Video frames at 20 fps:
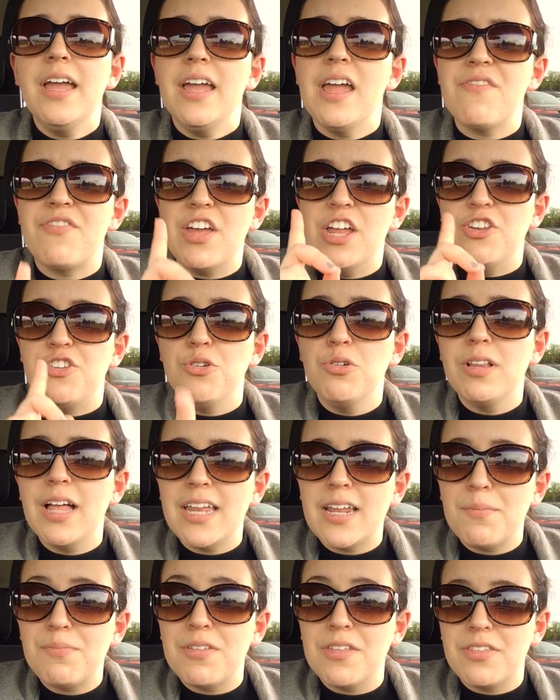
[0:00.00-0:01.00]
If they do
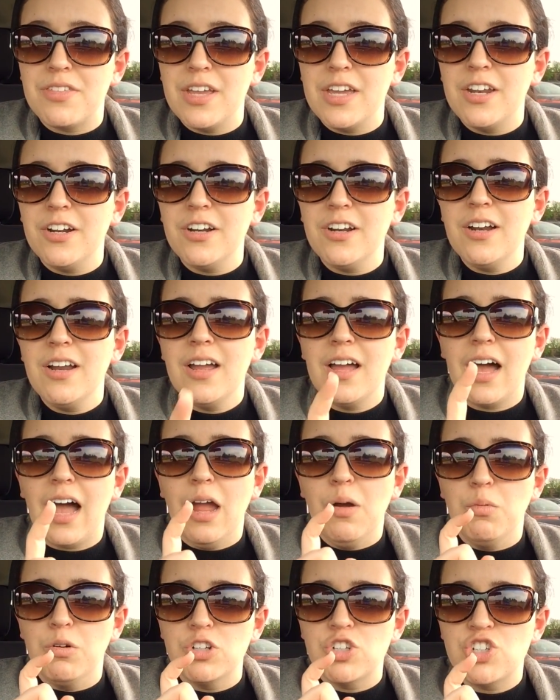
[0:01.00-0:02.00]
light up the theater,
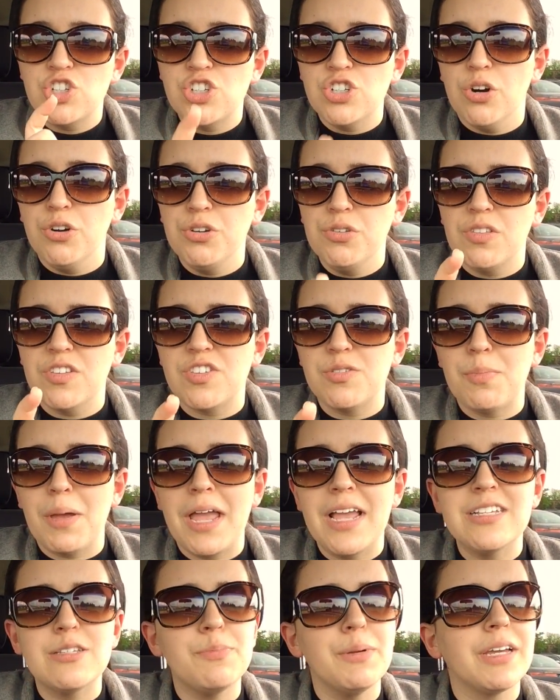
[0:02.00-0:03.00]
I will show you the
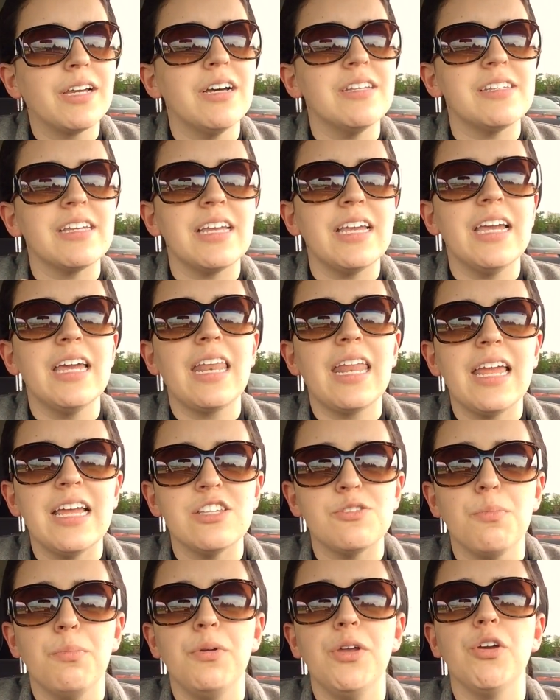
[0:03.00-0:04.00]
space because it
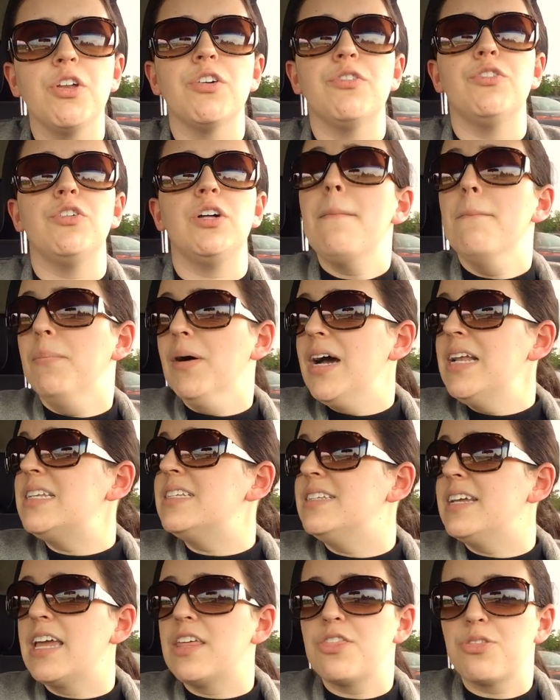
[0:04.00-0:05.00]
is beautiful. But
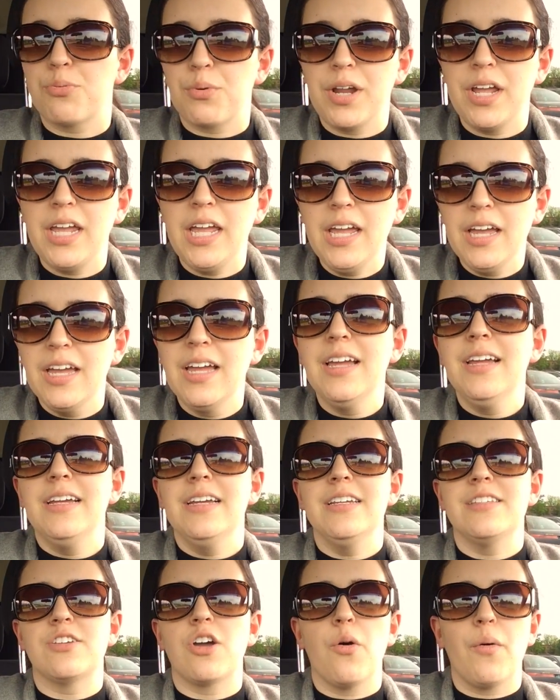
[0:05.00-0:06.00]
day three
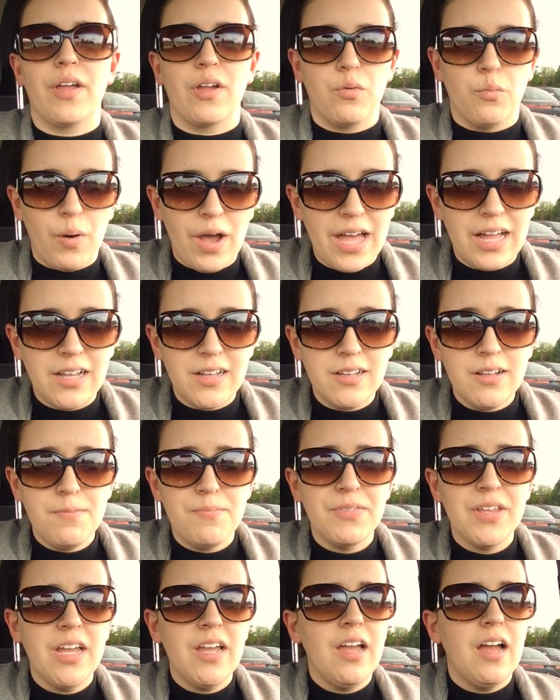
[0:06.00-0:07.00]
is going well.
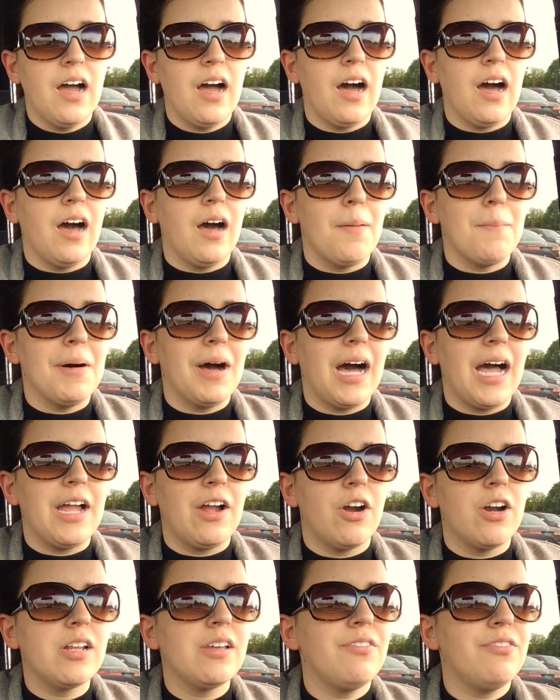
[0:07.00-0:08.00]
Um,
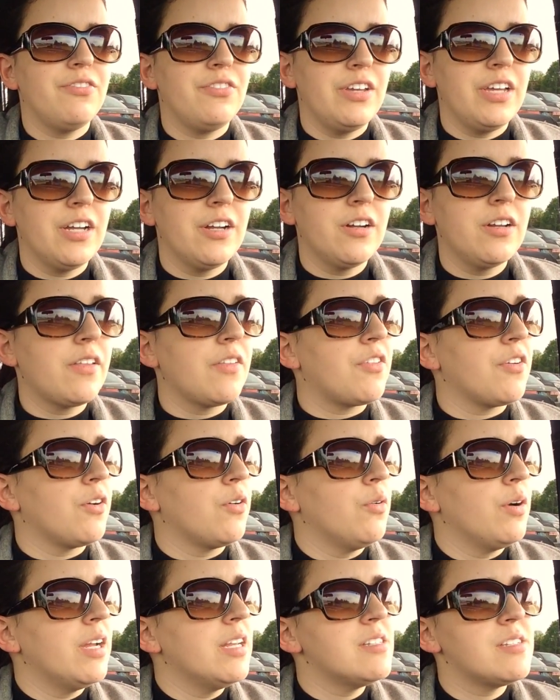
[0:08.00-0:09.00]
I already fear that they're
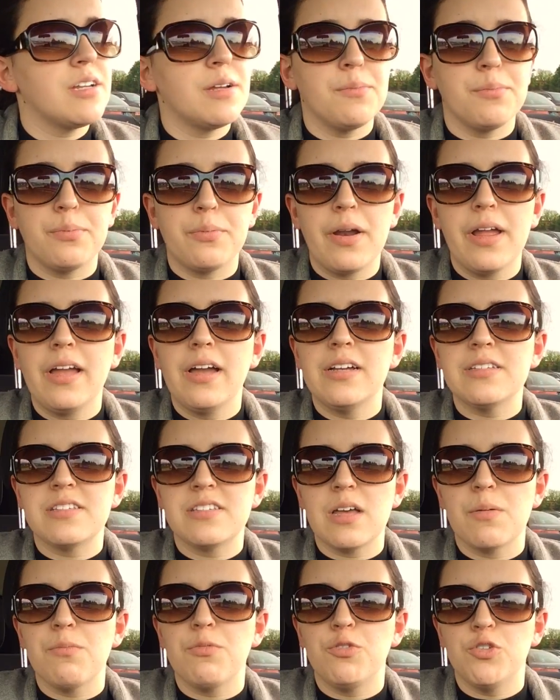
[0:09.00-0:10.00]
going to bring us
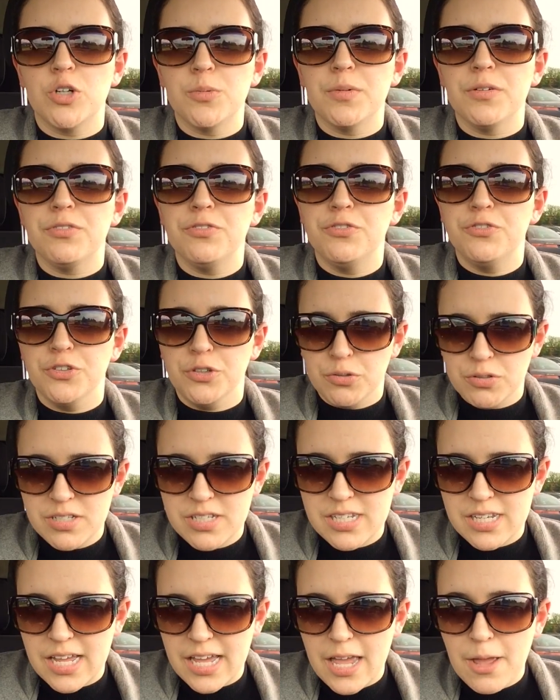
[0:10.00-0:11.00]
some form of food
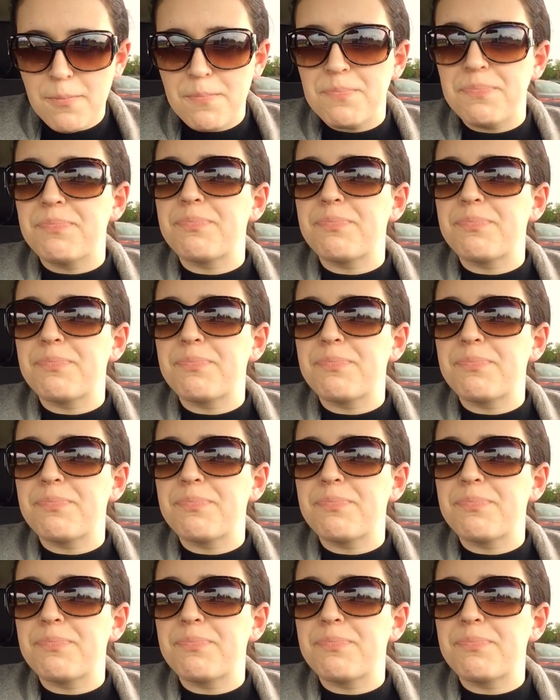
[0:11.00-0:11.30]
tonight.